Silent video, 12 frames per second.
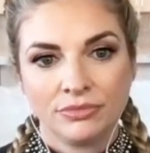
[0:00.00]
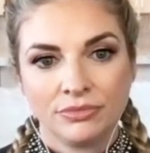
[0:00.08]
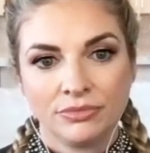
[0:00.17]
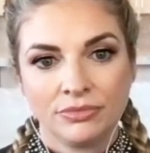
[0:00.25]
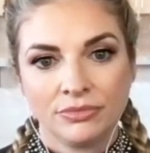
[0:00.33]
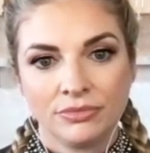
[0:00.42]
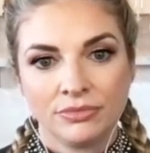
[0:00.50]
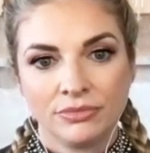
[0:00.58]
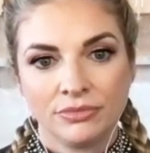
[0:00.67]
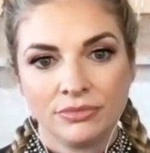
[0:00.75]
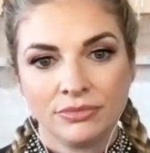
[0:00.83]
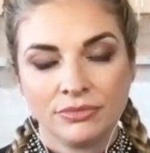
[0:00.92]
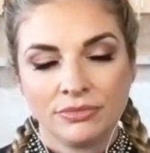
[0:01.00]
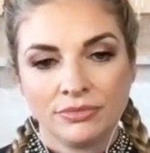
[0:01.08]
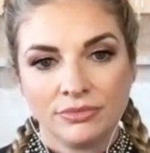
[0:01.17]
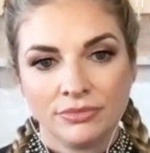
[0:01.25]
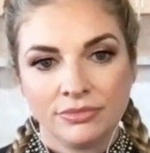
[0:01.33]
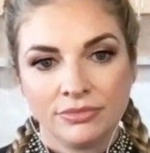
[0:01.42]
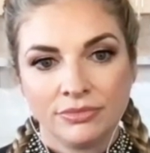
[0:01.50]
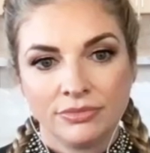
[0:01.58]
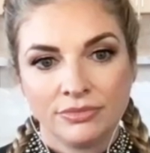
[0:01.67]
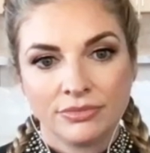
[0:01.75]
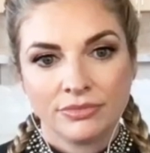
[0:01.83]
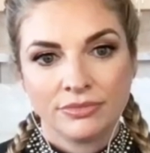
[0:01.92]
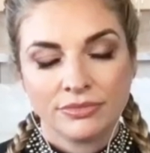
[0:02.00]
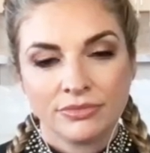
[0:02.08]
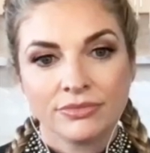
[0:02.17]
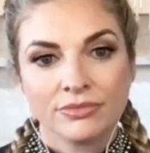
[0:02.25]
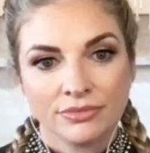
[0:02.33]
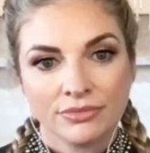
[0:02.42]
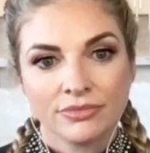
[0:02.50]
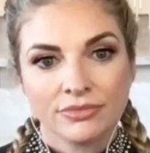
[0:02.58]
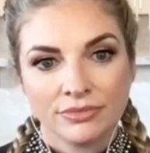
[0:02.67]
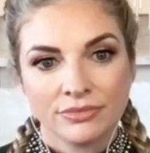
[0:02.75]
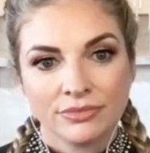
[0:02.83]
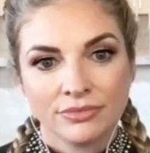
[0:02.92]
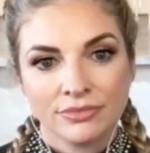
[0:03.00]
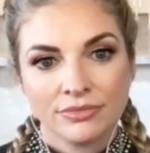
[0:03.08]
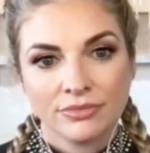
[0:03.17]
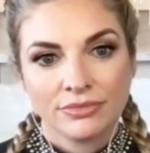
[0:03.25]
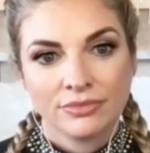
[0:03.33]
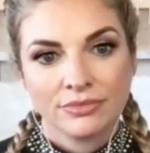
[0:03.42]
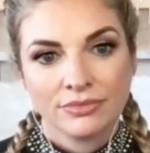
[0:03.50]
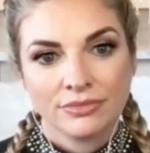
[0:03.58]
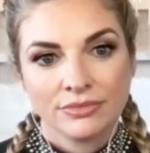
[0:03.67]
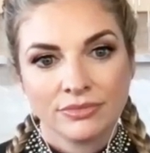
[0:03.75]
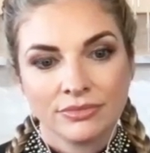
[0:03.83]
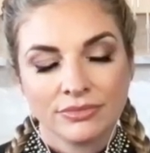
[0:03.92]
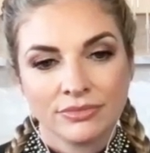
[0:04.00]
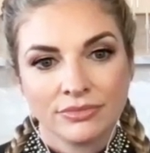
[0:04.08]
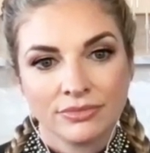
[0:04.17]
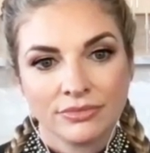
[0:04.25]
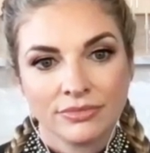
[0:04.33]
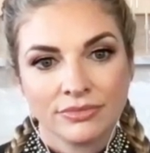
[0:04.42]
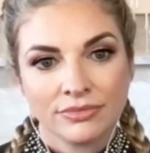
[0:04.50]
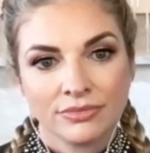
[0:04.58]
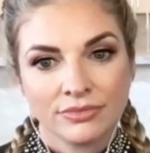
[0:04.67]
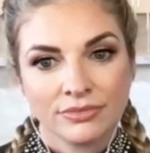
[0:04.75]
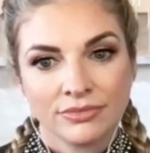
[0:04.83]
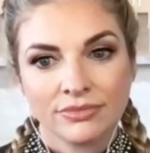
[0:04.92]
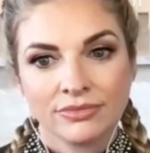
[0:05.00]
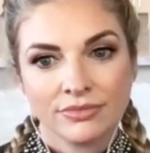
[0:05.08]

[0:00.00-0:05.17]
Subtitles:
(not speaking)